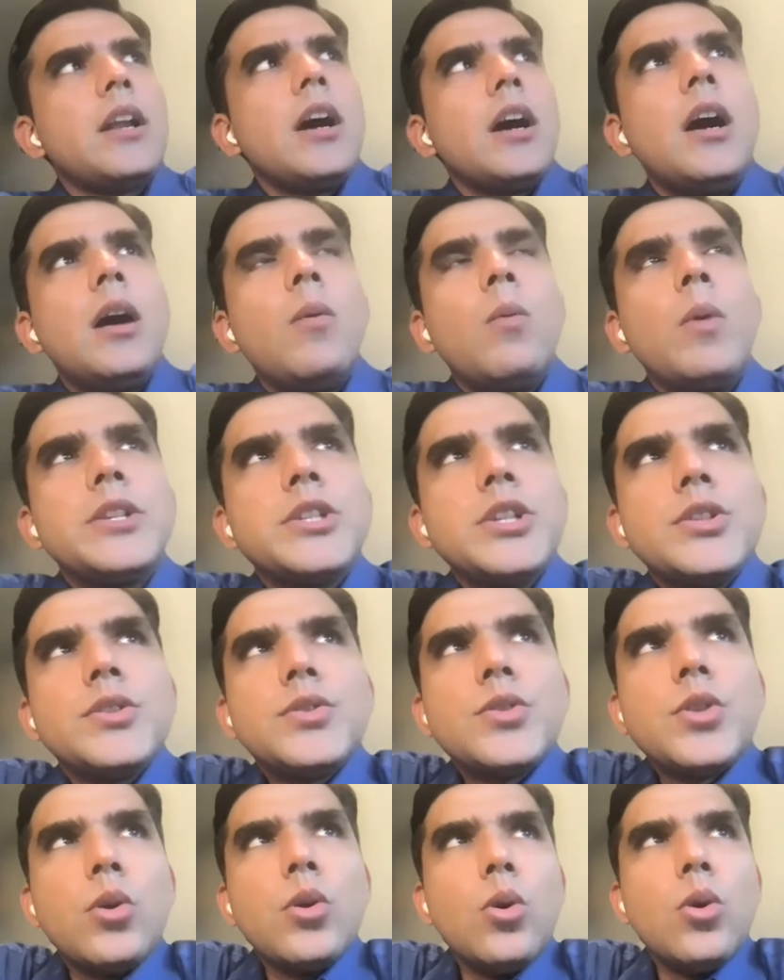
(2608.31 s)
uh, which is
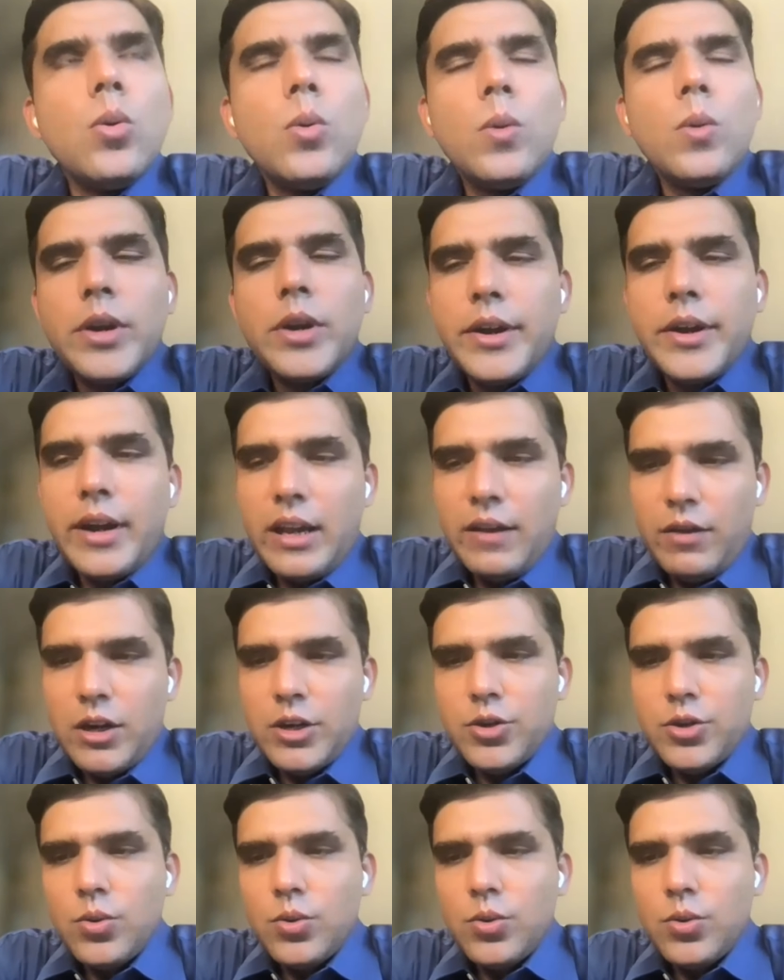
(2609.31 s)
through retrieval,